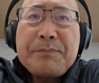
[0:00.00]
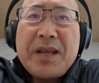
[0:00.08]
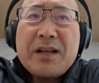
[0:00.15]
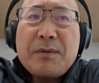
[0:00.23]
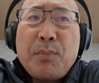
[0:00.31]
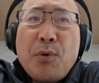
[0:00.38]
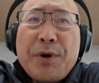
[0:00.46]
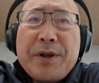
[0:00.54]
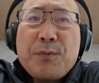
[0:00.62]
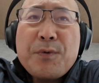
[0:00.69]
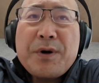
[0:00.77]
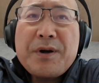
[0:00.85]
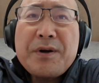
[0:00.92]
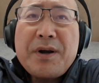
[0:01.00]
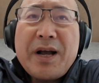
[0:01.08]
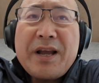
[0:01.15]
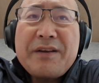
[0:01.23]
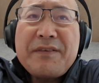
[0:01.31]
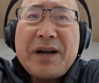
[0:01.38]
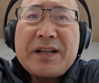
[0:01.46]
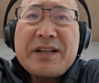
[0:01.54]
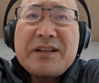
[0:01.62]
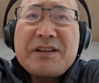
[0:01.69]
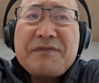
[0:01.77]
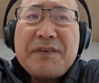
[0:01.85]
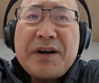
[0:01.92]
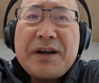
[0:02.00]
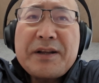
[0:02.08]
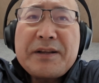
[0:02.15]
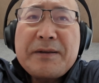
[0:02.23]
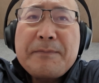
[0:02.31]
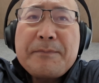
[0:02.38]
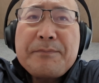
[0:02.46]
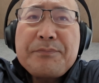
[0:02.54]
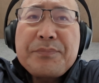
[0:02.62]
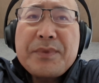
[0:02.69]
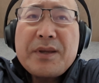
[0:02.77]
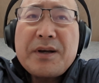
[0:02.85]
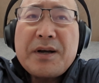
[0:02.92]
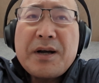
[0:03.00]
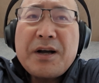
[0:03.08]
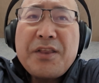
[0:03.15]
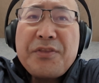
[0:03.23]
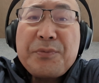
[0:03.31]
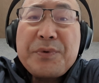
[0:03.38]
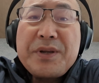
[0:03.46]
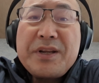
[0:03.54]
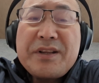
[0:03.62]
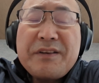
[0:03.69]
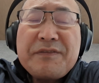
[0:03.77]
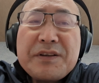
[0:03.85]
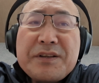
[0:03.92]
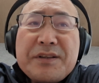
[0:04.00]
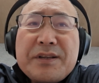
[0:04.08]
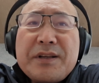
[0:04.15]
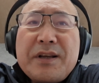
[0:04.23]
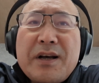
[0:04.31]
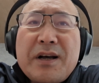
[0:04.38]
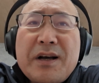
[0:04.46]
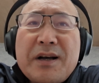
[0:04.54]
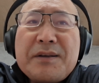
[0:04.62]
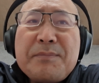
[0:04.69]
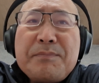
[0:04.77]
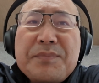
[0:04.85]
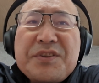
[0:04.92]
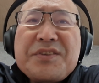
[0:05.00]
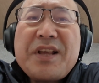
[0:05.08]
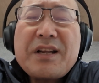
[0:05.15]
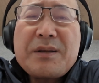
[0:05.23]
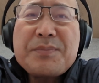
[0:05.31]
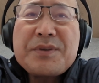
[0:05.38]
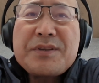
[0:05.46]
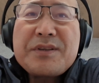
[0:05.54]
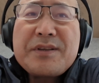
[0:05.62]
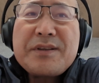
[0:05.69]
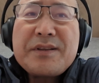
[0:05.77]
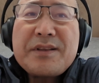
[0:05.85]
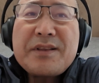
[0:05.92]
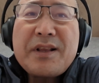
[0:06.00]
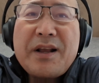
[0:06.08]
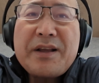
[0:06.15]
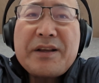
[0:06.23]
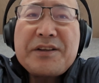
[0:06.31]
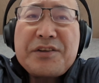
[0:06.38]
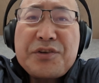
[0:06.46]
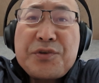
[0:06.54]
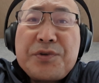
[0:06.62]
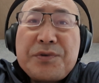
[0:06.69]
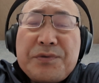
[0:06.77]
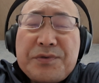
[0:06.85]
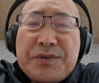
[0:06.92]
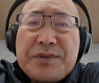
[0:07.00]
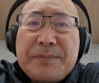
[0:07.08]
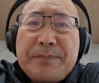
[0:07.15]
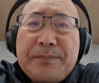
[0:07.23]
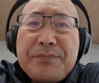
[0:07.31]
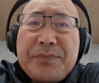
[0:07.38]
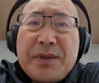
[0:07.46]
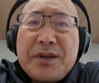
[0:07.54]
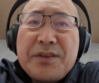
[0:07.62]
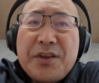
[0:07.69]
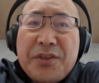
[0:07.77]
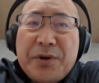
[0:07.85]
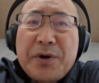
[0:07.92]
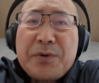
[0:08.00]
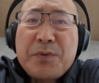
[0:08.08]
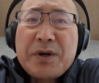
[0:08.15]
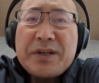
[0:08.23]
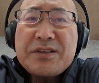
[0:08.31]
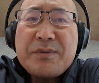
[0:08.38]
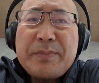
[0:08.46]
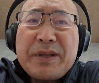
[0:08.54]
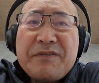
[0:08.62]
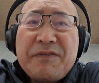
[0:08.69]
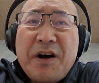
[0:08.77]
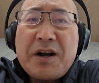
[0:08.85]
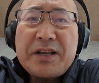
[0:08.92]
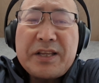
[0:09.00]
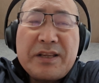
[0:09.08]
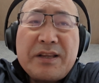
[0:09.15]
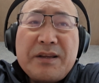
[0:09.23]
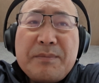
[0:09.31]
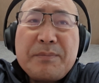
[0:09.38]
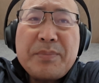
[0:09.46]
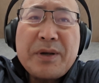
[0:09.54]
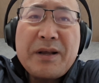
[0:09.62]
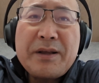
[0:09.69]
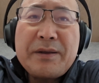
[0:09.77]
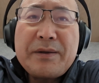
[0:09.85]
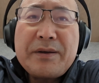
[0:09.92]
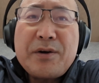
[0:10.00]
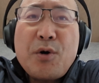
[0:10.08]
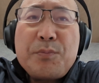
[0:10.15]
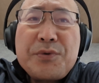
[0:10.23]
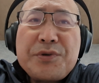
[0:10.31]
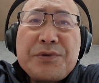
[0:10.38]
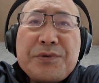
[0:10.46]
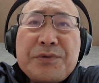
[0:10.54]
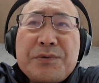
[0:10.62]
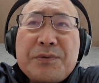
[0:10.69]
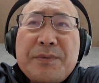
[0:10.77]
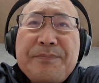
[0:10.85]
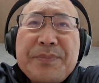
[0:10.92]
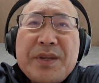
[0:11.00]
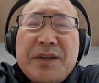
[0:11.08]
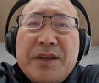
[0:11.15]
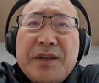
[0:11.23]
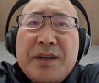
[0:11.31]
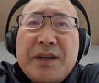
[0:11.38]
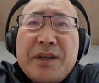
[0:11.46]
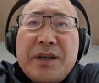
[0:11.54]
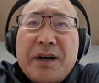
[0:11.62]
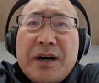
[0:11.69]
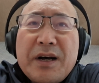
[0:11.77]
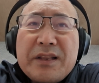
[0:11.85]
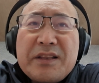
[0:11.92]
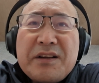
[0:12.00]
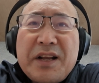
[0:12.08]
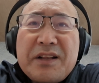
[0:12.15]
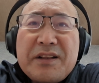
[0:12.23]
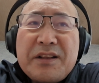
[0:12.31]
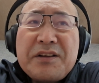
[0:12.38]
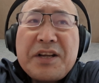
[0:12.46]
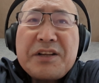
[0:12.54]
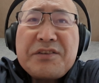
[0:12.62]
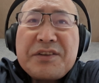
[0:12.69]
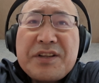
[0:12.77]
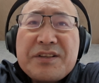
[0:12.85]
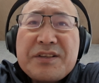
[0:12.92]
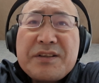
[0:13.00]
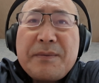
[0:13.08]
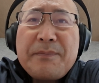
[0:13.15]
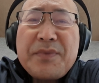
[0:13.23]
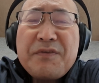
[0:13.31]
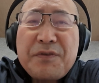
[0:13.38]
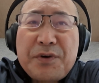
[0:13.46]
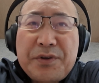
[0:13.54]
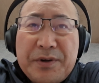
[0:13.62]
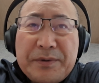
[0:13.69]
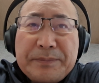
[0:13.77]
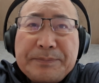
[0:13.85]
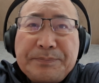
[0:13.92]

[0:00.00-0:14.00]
at a point where I have identified three different setups that I could use. The third one is a bit foggy, but I hope to look into this further.